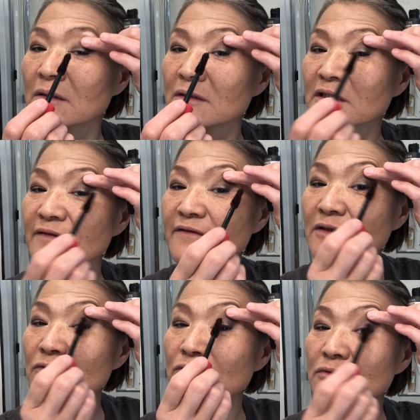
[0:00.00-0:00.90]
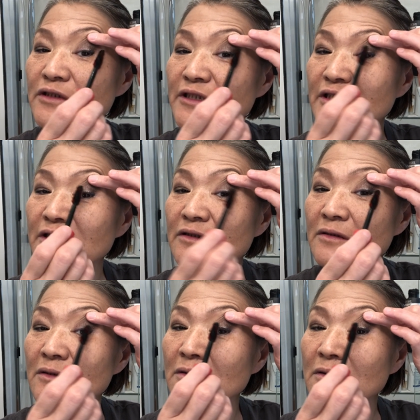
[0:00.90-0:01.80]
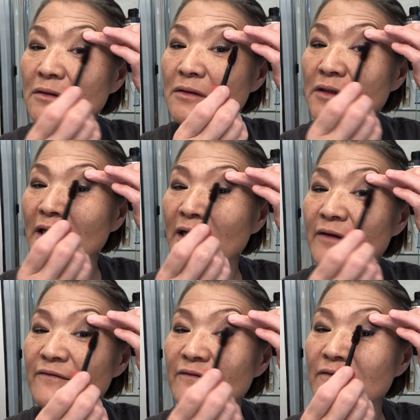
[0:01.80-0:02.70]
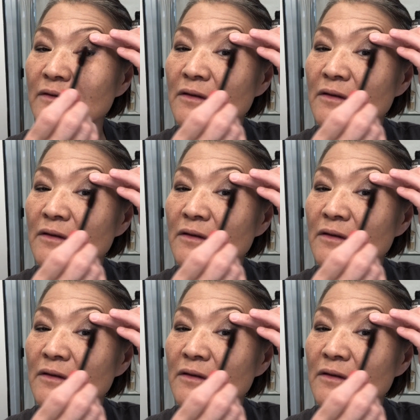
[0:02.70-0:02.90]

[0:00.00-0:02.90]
living routine or life.